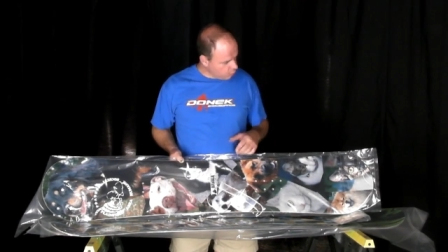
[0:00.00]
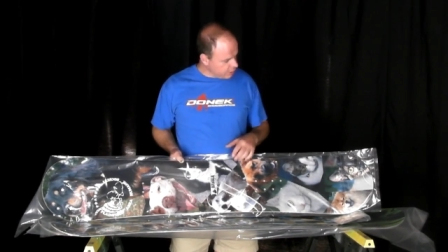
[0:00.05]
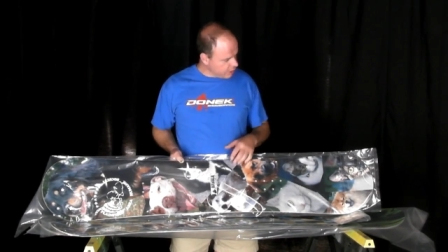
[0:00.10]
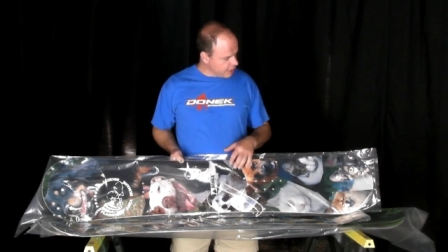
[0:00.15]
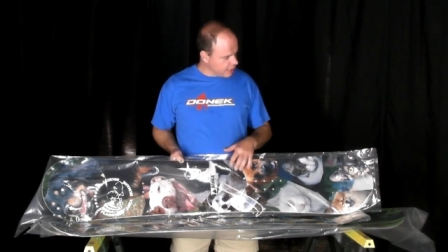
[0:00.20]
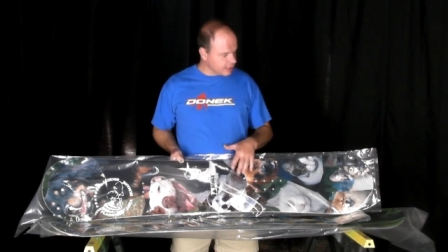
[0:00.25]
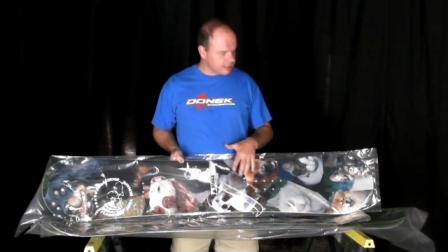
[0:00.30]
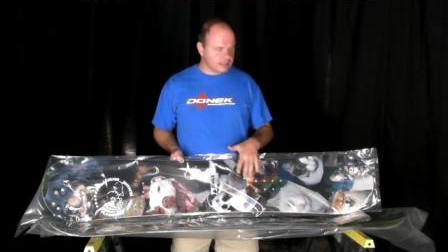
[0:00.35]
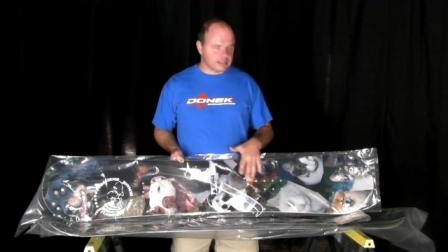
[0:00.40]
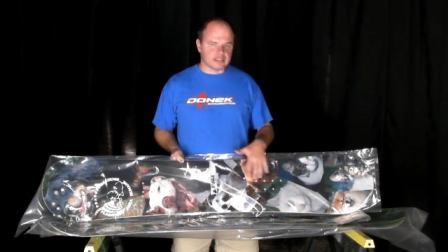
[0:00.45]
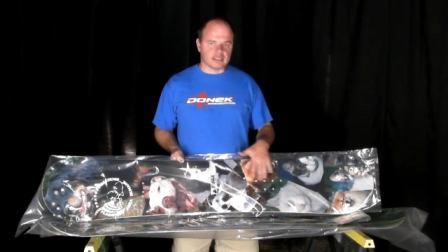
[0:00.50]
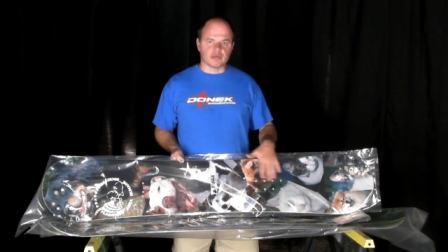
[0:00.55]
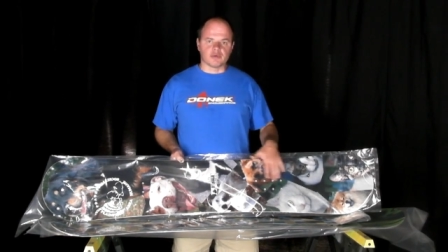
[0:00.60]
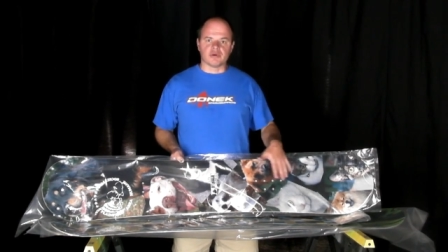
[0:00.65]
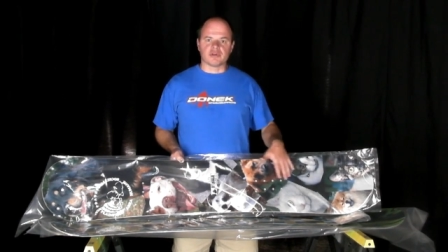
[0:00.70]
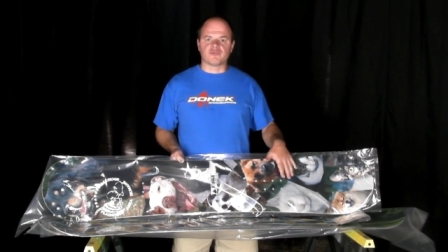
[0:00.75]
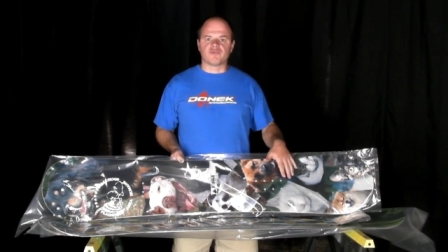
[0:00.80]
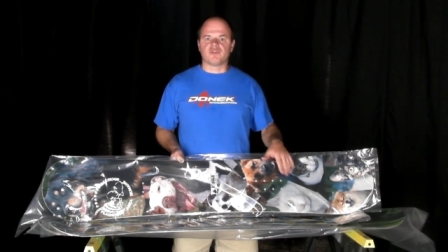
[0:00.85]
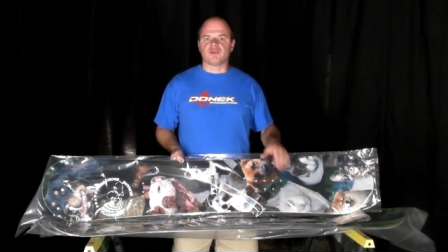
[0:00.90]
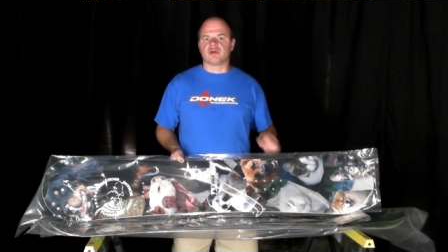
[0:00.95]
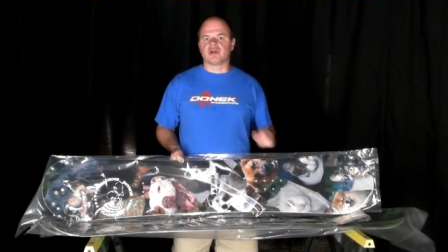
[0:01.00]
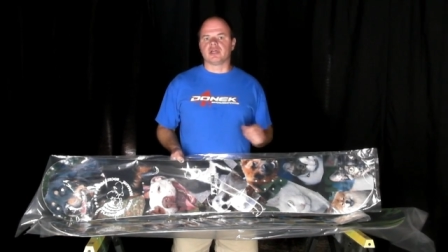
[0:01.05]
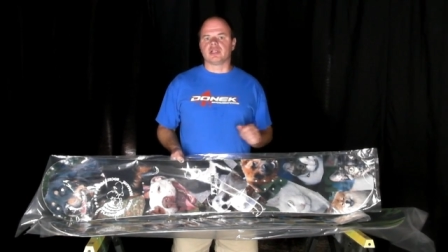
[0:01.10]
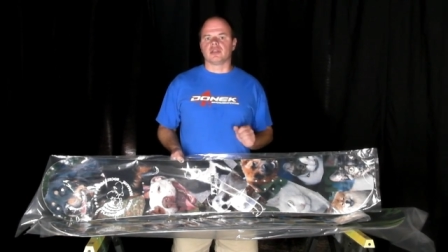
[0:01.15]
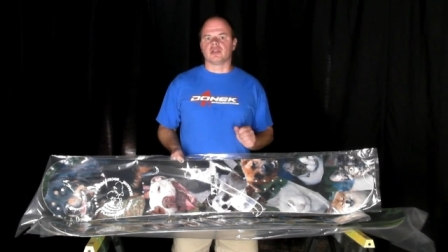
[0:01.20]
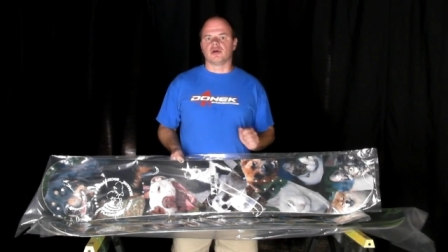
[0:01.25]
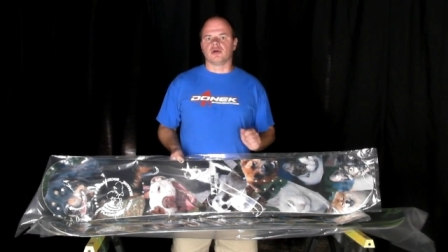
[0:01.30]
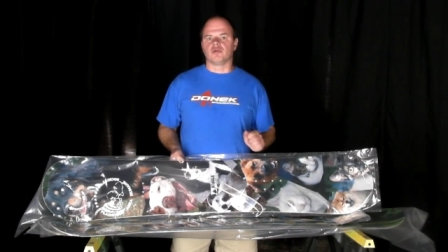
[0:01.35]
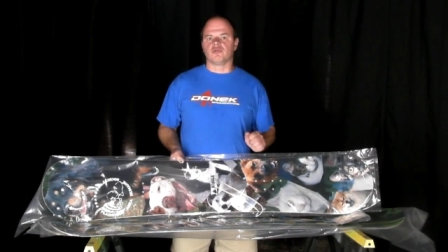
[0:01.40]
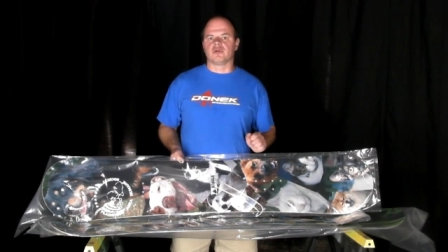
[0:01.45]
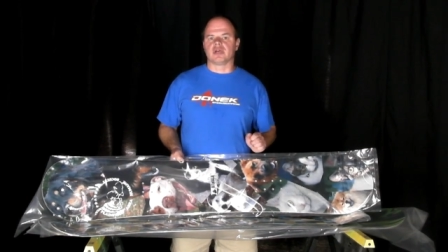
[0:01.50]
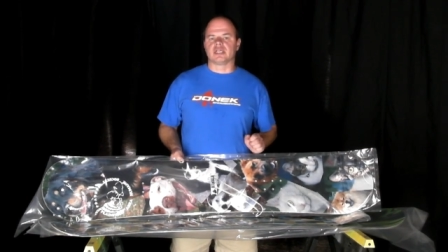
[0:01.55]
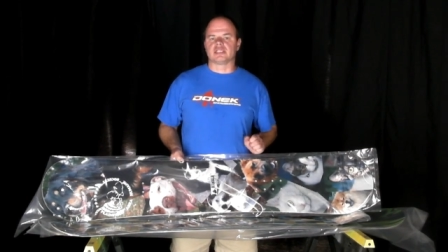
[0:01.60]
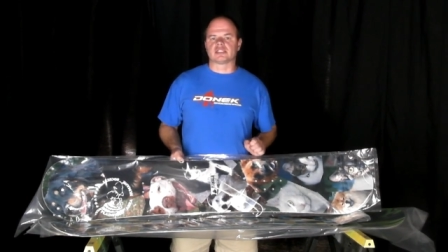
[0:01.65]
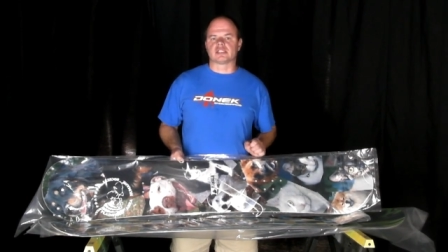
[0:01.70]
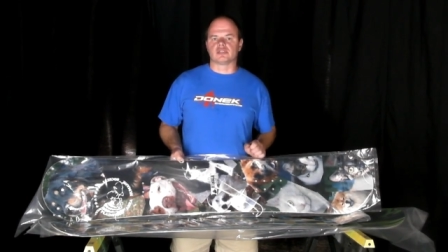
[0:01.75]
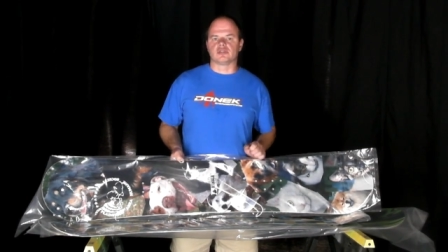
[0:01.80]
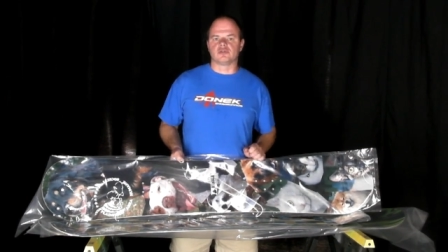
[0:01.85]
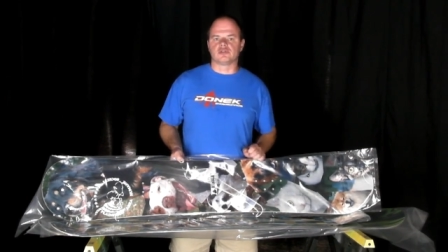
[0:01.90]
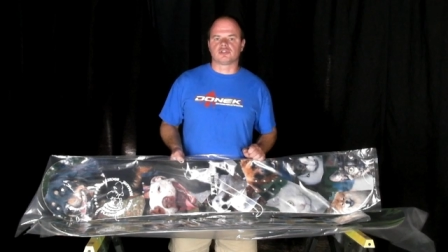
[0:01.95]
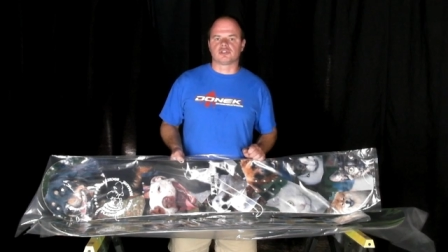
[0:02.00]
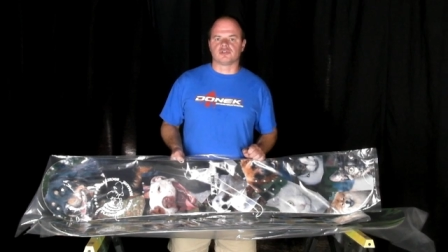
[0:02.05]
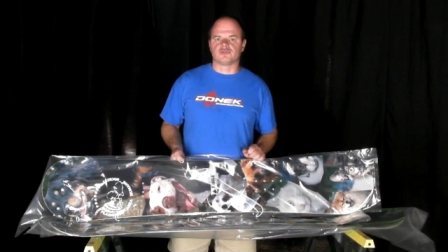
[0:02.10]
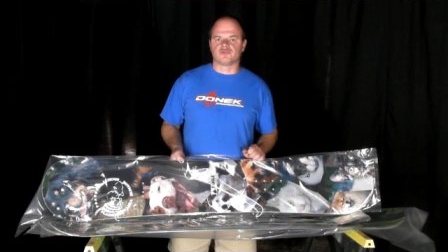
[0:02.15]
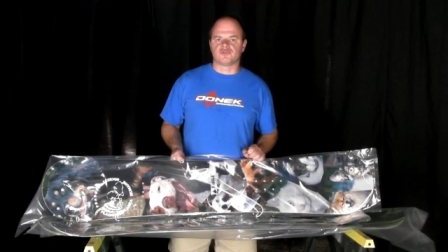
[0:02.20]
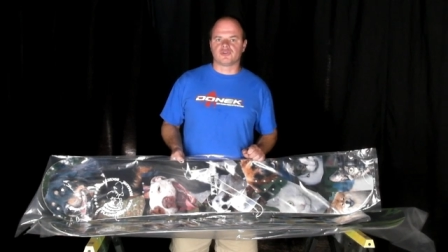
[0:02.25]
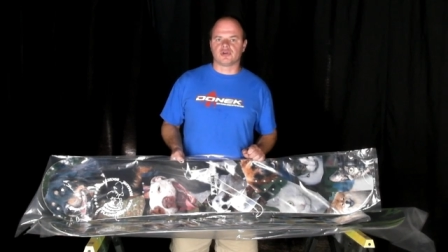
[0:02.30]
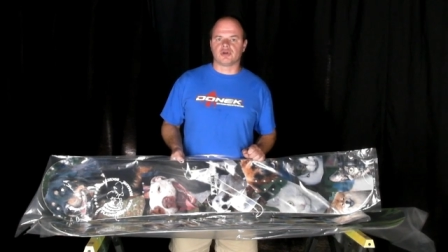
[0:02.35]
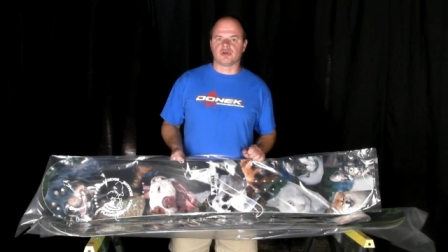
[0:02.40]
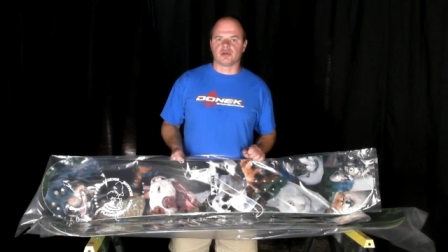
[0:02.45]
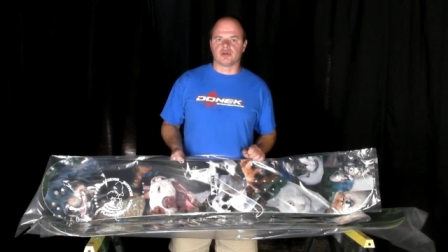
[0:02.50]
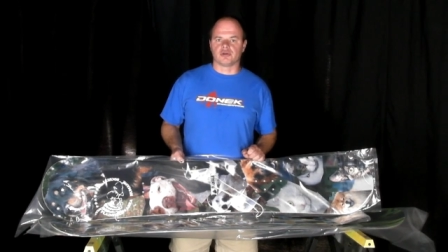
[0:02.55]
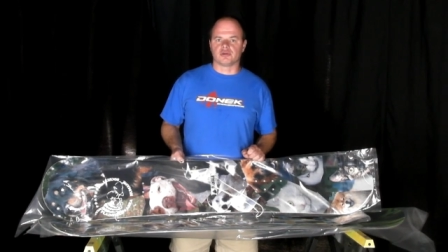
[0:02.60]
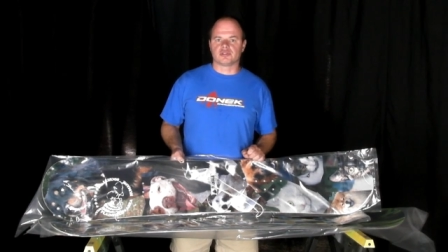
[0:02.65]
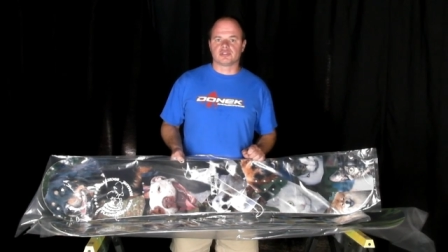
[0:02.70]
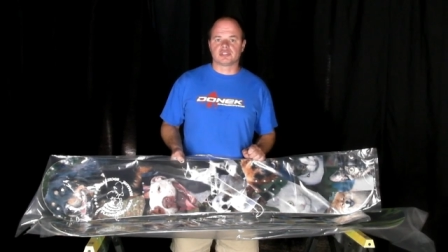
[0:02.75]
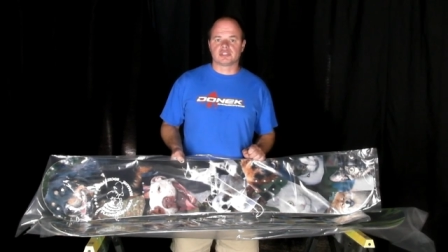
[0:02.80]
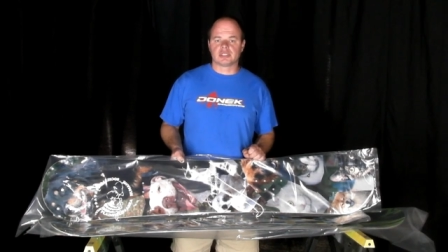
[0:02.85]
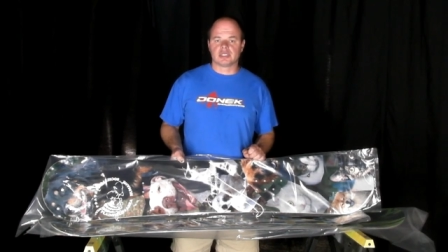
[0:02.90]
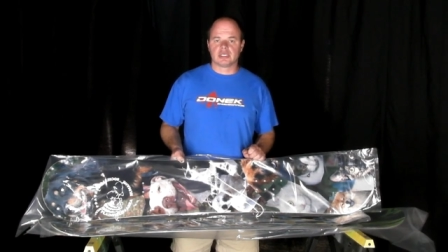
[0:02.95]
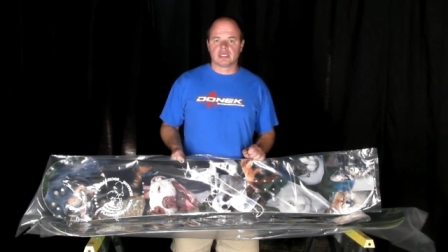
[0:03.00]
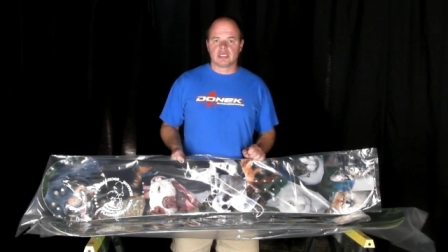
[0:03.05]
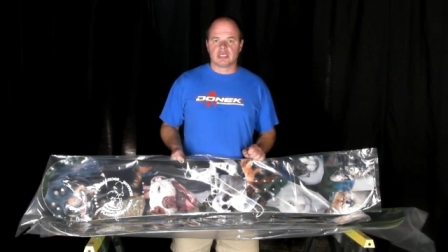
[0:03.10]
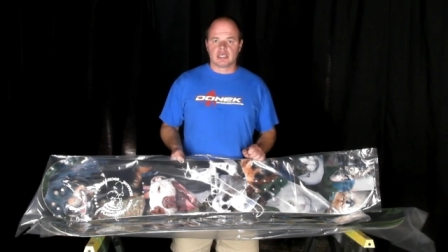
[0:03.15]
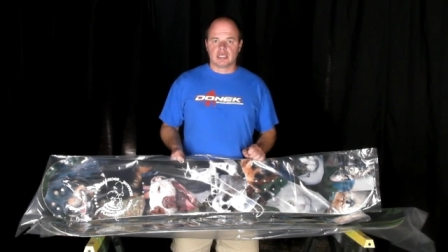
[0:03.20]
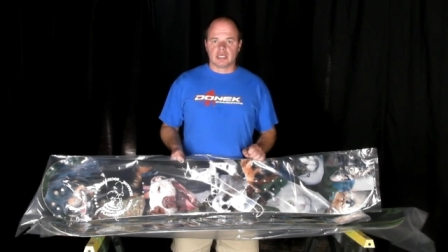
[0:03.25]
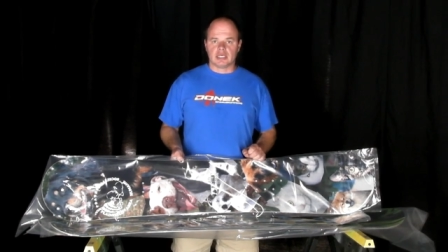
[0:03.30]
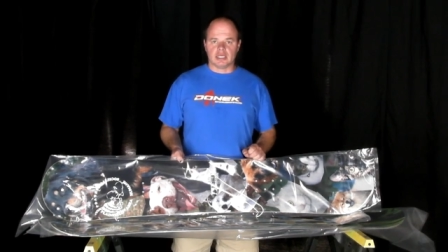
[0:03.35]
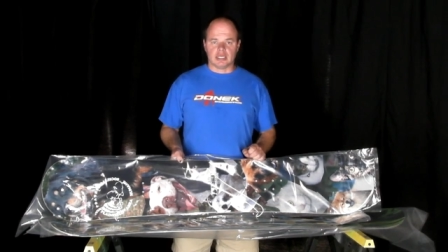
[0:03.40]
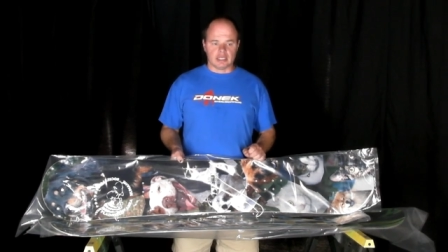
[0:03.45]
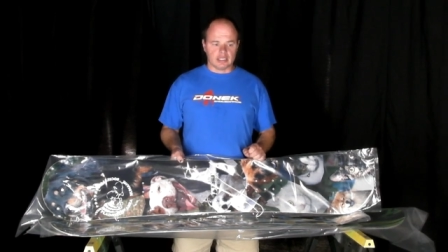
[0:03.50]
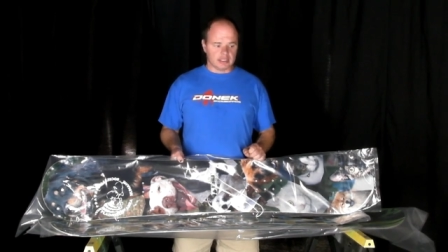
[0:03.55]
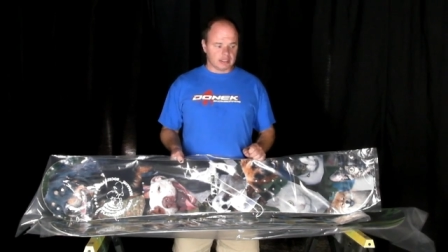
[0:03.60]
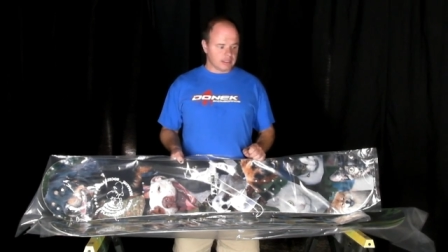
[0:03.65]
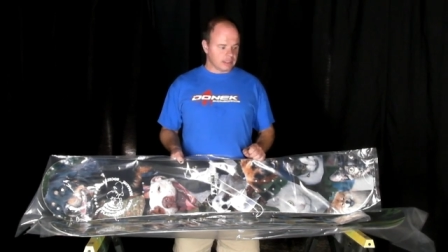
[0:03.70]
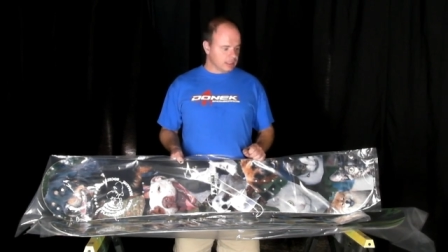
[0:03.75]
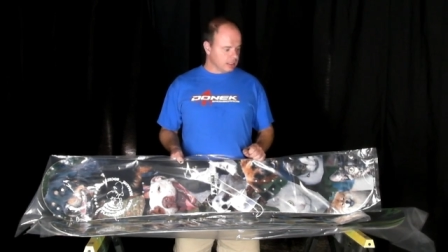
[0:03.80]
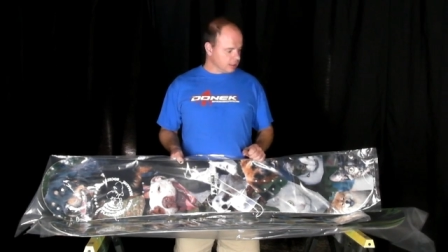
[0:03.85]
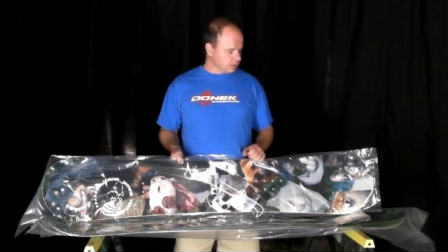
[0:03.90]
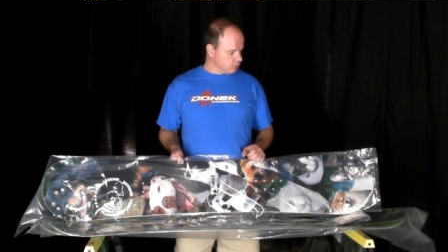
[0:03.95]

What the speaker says: we had to deal with very low resolution photos and